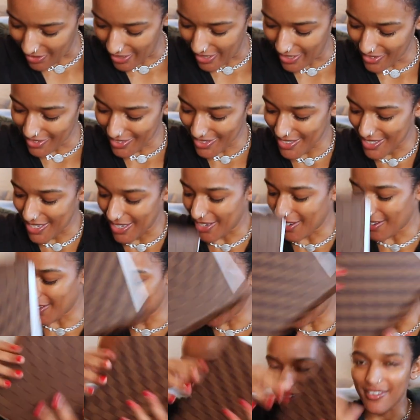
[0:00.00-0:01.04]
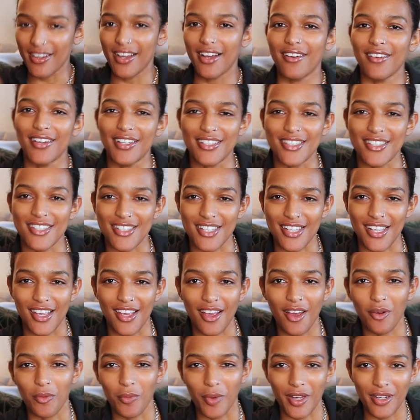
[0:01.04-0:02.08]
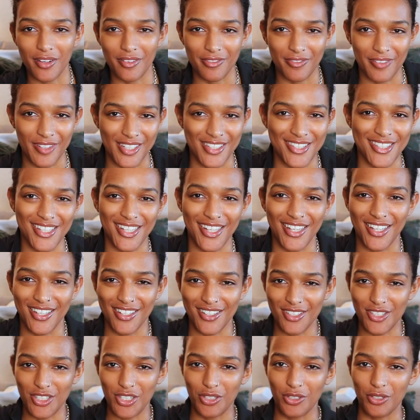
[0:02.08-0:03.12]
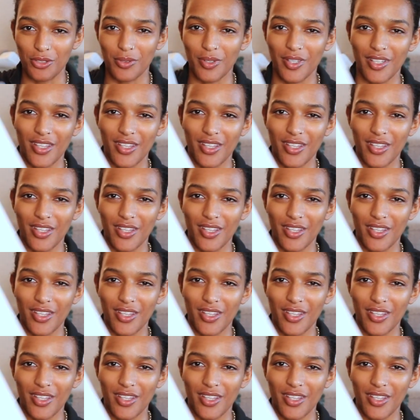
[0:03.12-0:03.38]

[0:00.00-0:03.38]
right, let's take all this stuff out and see what fits into